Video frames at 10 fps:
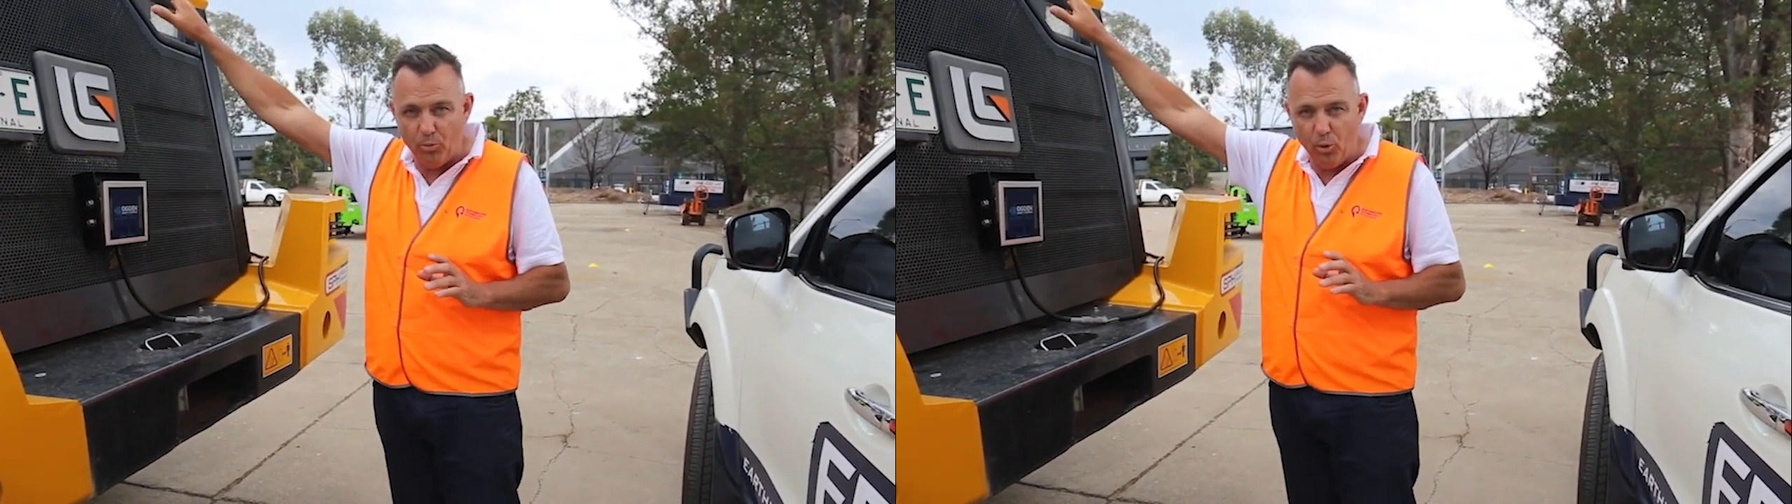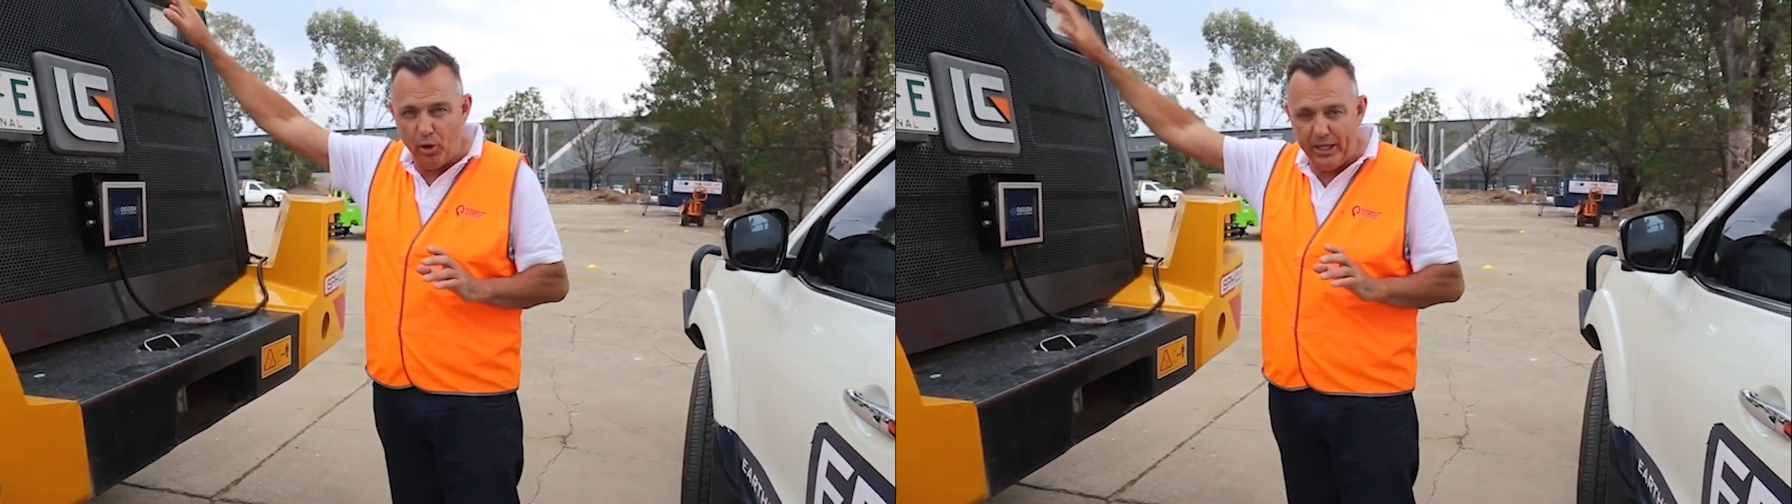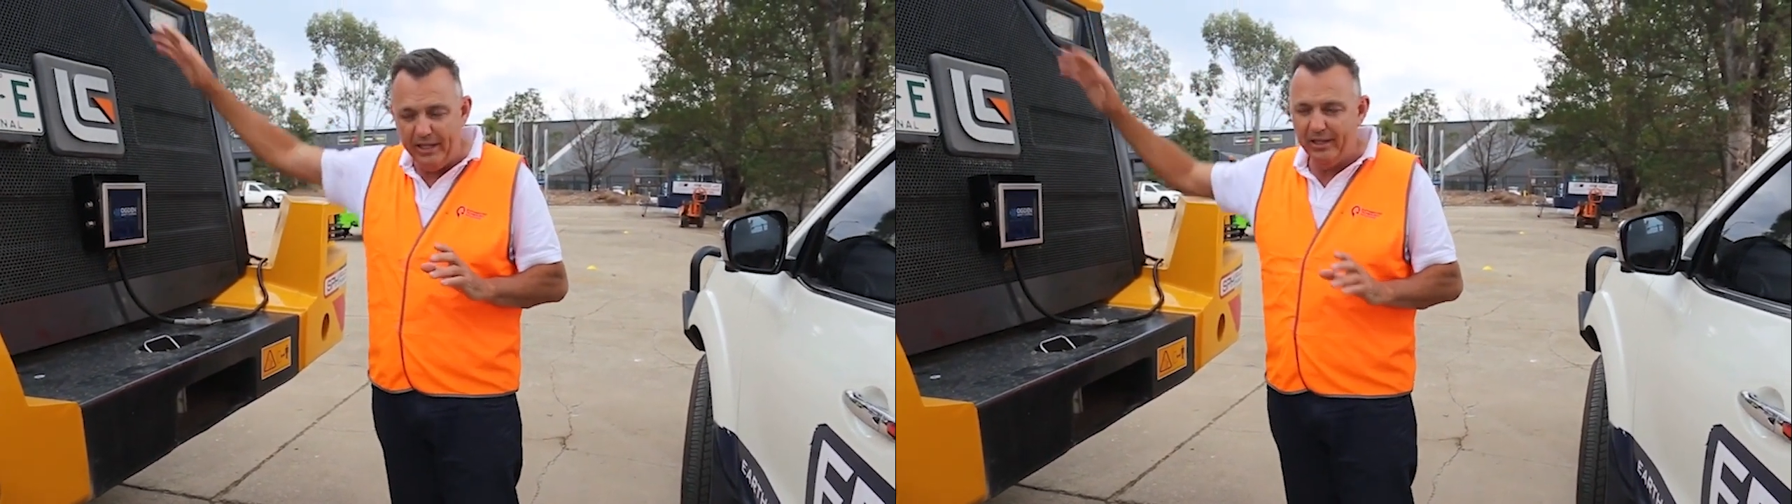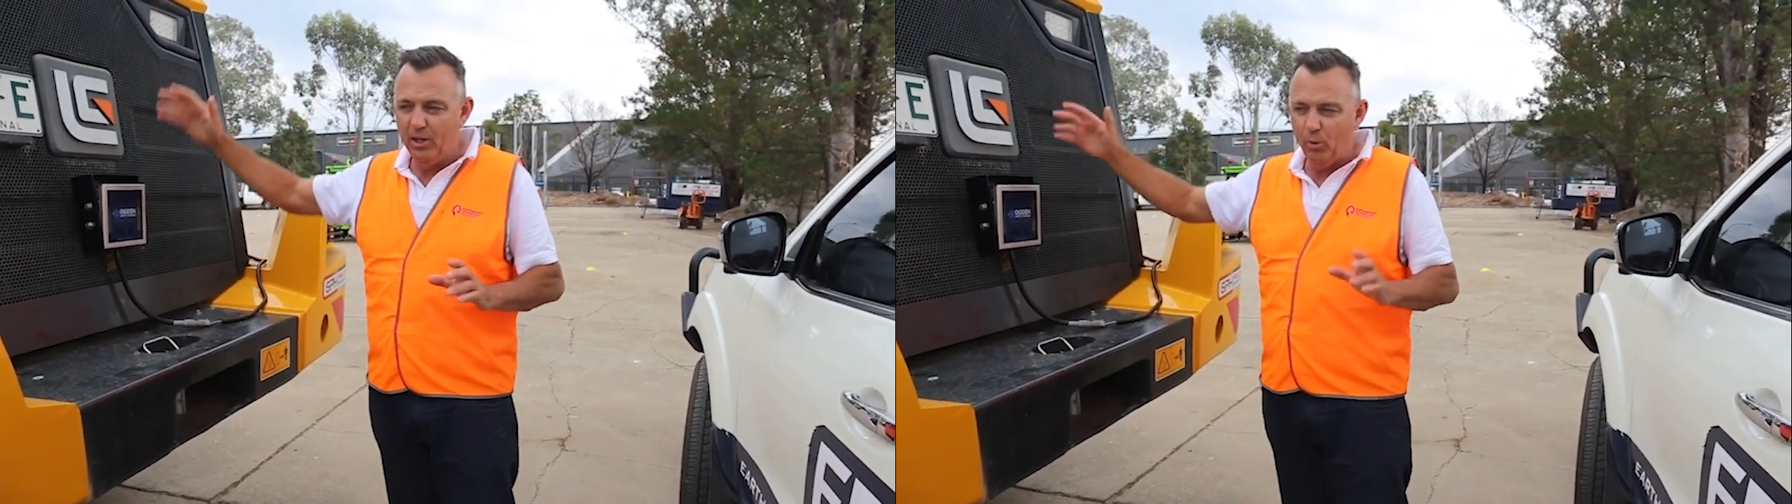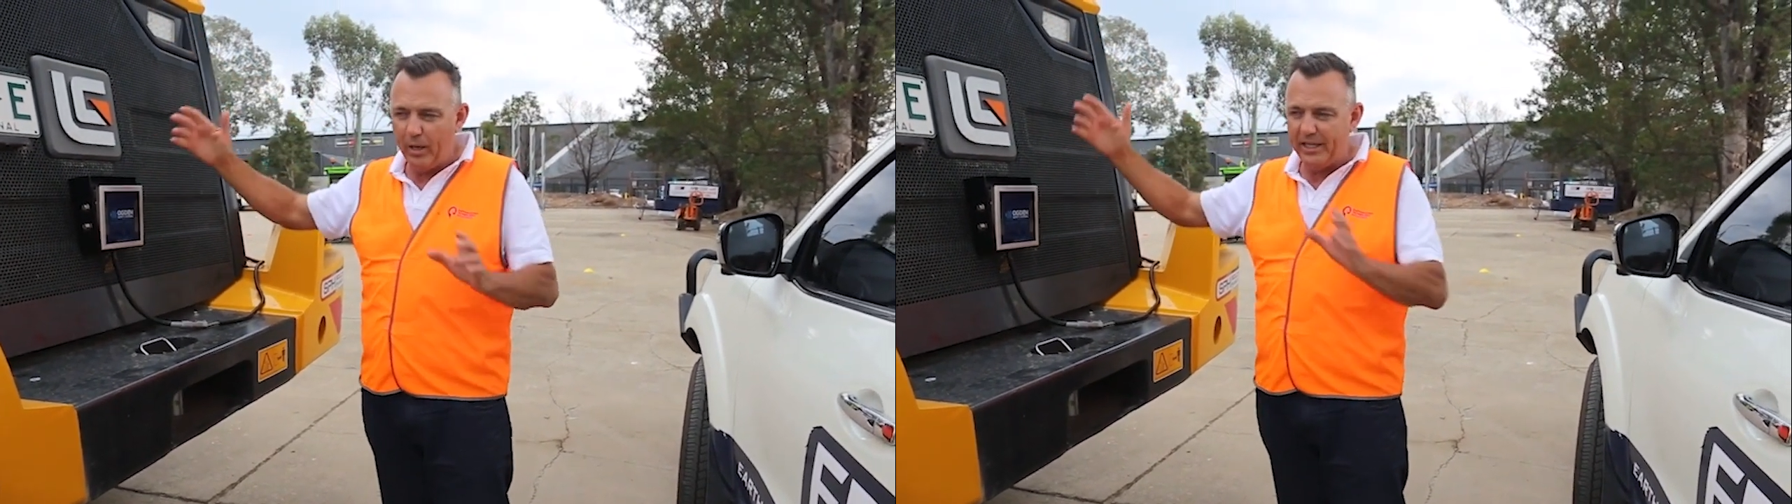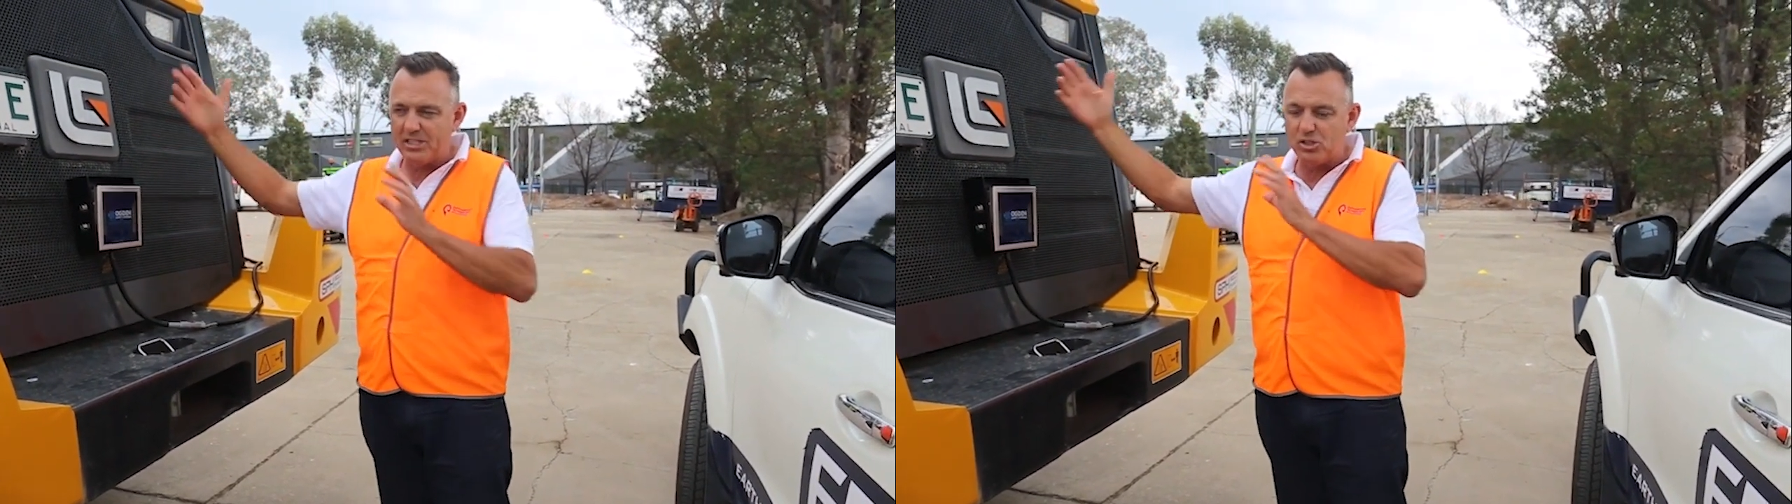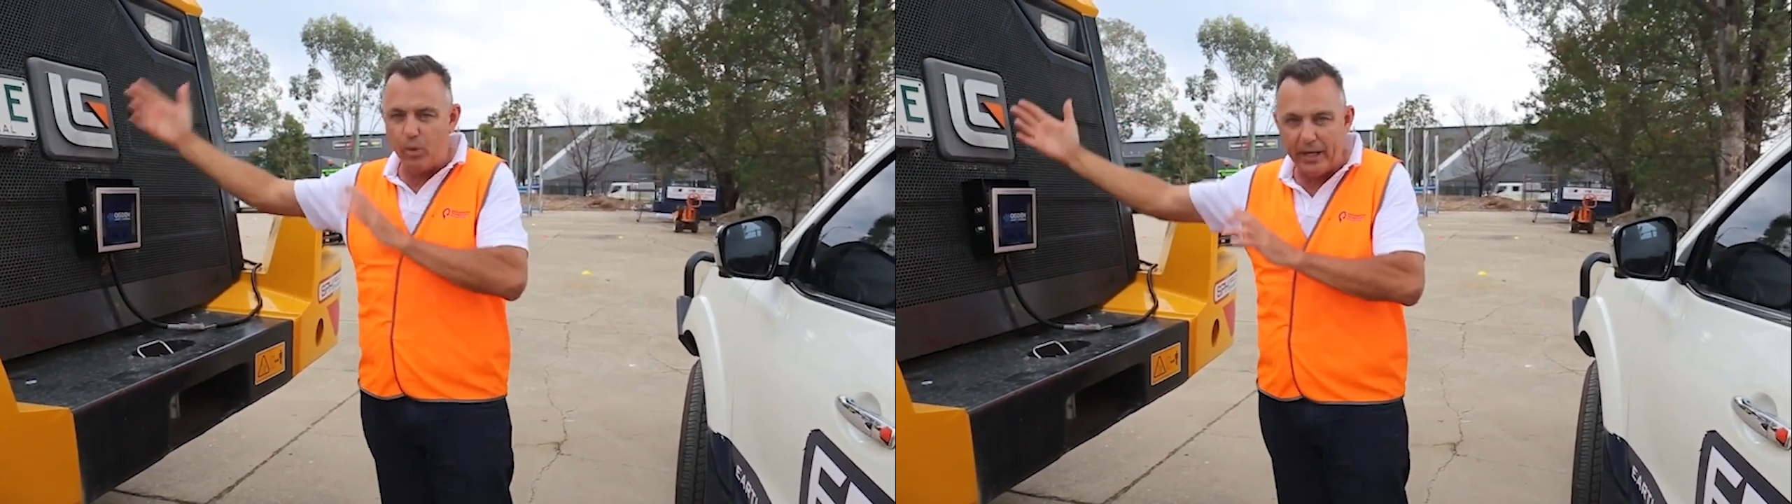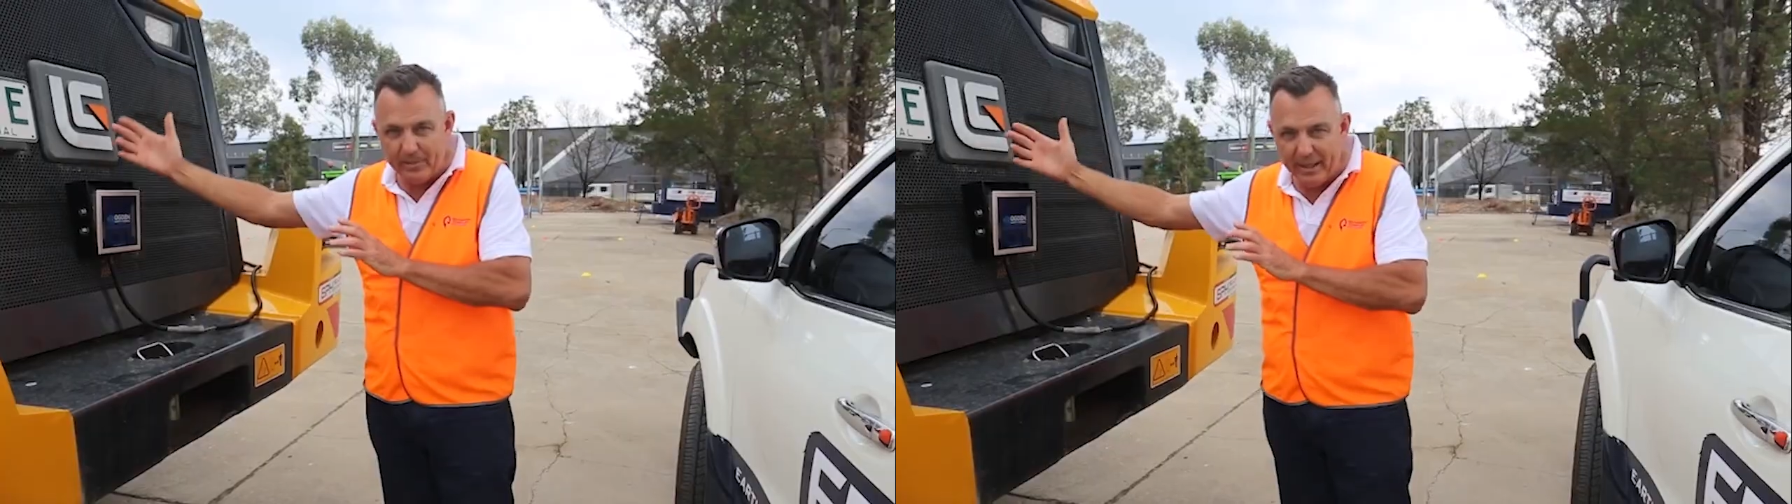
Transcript: warning, when he's 20